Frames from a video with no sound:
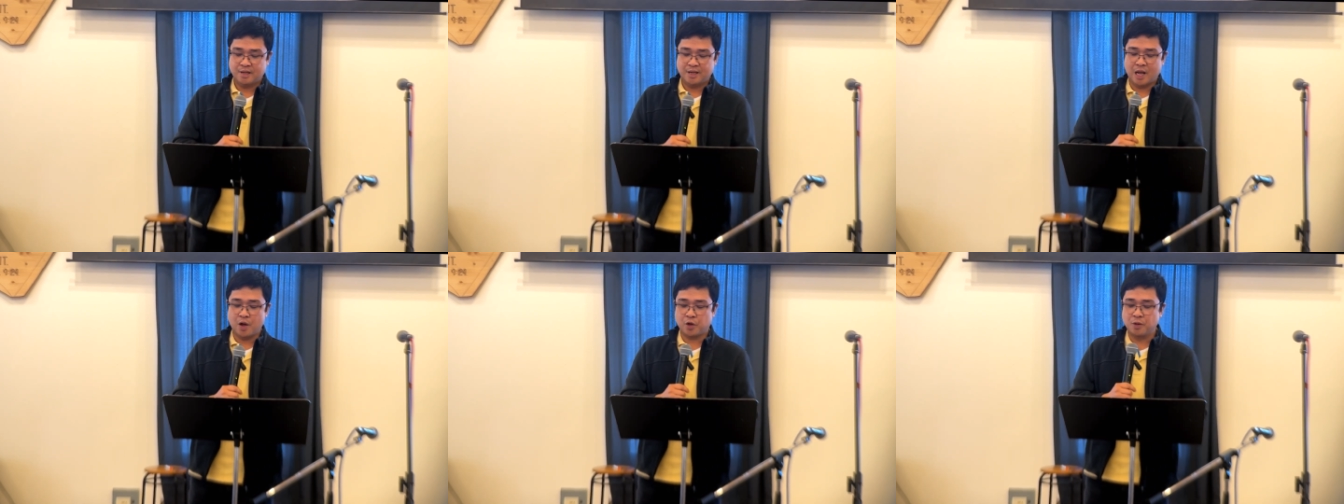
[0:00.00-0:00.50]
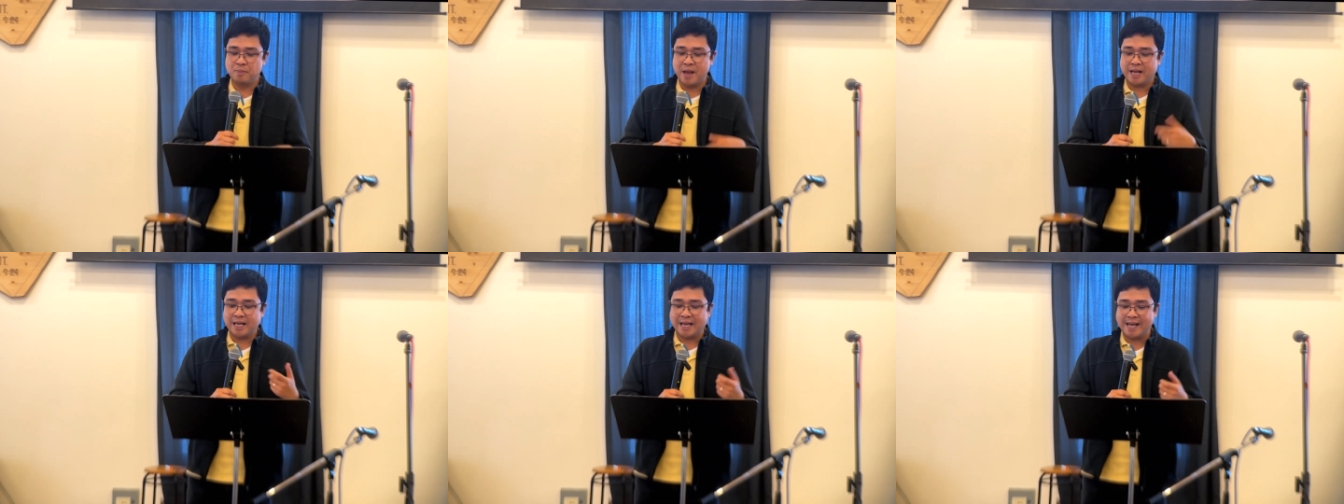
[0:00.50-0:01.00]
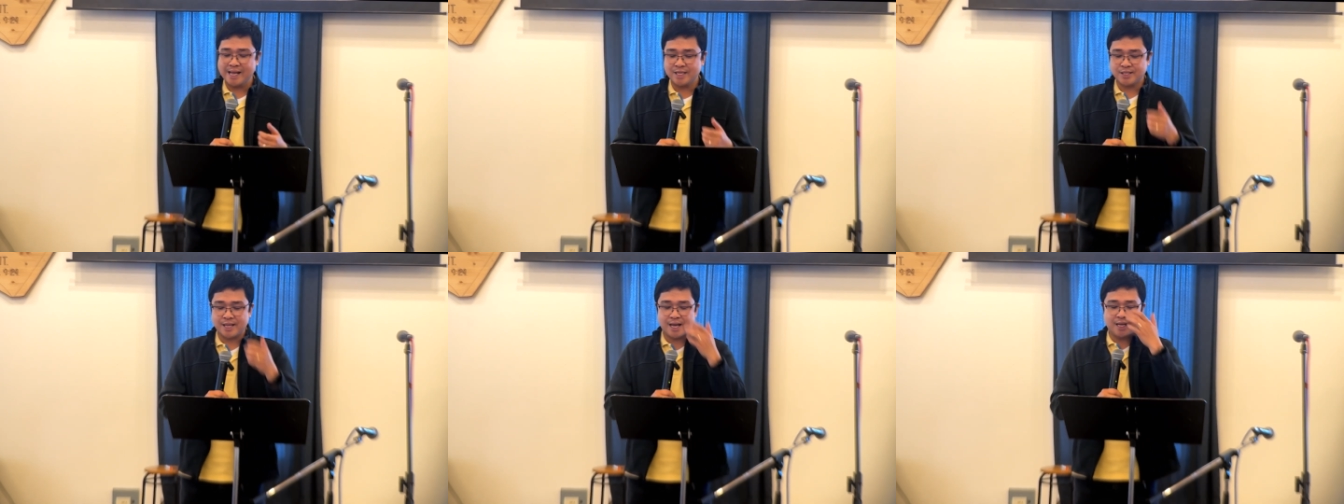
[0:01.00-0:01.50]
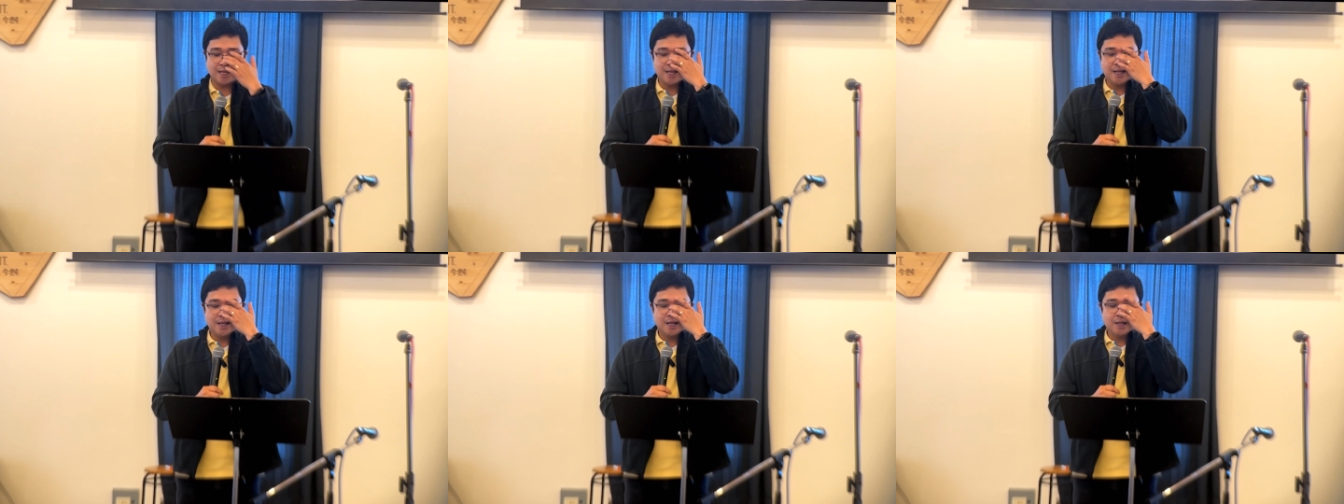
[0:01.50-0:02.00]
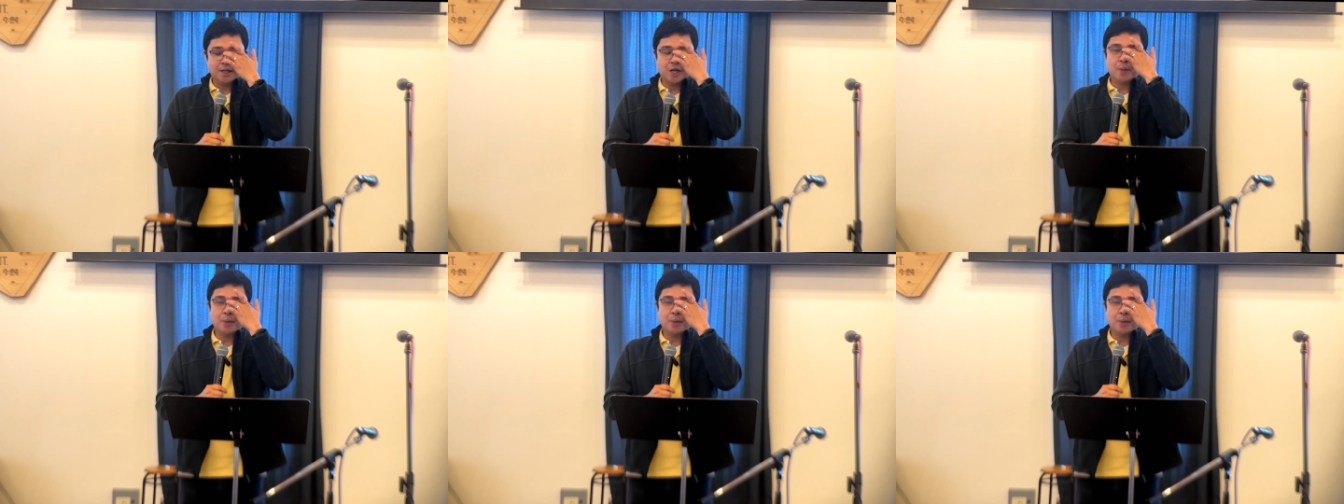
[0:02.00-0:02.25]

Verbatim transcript: Now, I could make a case that the